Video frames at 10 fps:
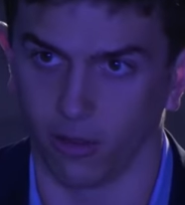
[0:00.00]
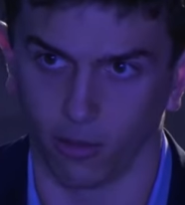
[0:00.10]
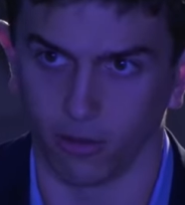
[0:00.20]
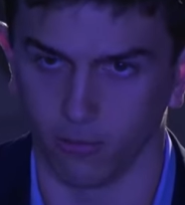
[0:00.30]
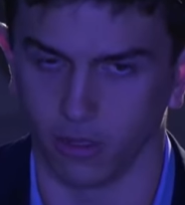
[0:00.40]
There
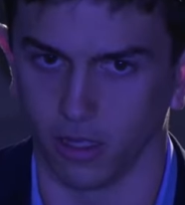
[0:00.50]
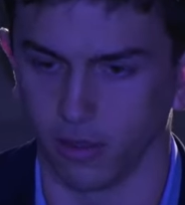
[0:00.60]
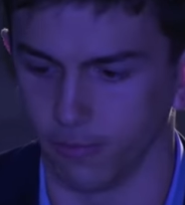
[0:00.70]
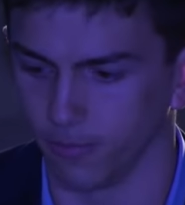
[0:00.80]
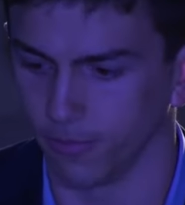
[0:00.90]
were you
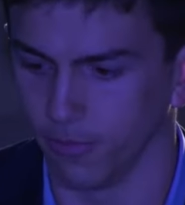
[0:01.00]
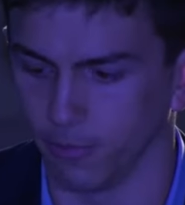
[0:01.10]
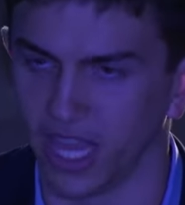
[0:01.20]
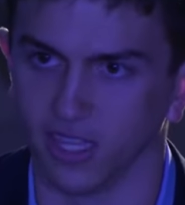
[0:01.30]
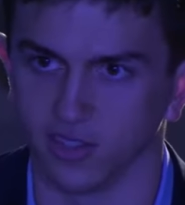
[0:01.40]
know,
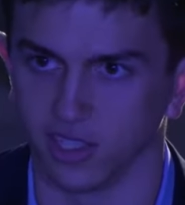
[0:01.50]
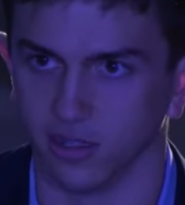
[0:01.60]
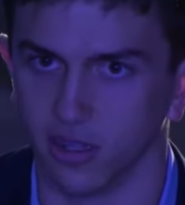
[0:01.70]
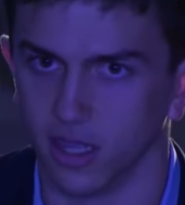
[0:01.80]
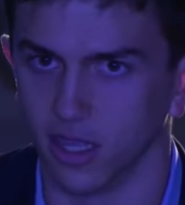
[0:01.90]
plans
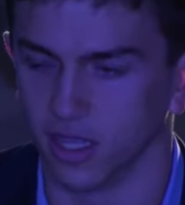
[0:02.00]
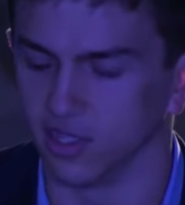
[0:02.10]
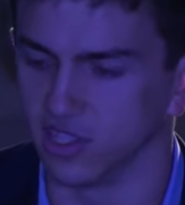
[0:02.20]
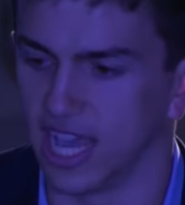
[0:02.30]
in his